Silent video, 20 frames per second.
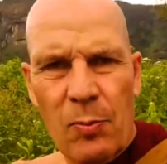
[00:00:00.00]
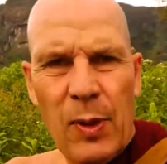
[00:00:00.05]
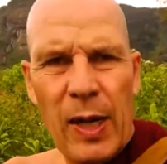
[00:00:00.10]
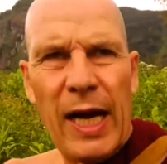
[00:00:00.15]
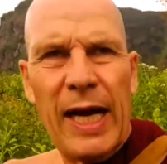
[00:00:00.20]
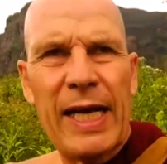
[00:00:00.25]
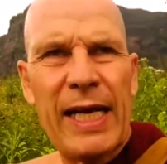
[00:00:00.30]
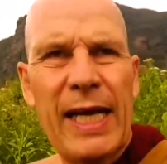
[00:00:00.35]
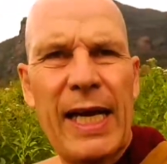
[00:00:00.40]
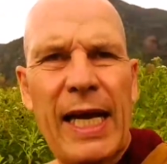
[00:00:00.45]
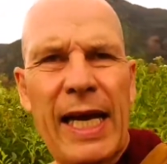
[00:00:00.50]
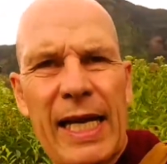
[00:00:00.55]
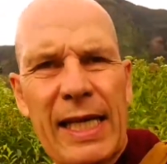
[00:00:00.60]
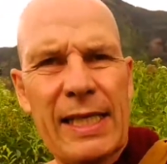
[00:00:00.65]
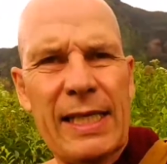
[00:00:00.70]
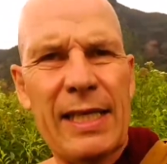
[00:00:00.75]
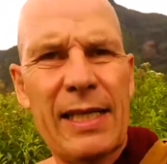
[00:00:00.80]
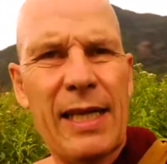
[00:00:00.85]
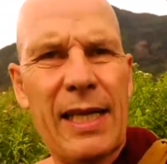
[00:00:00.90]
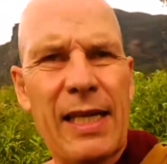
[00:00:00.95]
by
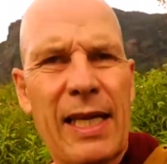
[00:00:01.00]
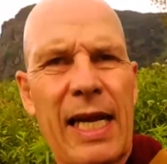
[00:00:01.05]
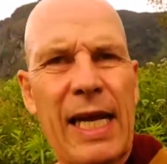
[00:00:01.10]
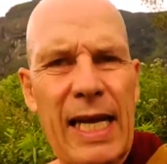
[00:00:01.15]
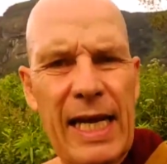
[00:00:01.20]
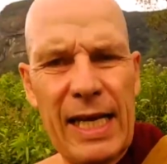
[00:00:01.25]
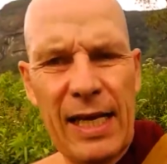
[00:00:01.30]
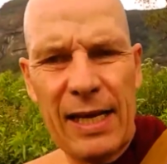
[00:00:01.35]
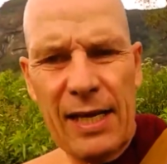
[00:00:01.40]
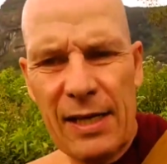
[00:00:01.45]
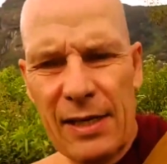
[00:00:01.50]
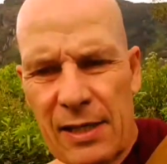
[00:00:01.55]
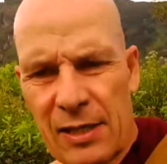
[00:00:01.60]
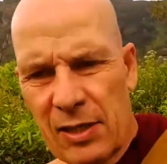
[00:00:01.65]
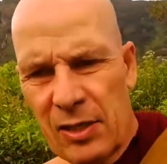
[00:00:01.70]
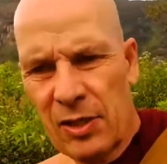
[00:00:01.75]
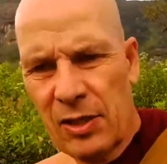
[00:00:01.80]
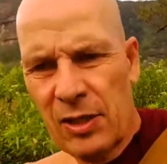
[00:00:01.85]
hate and anger,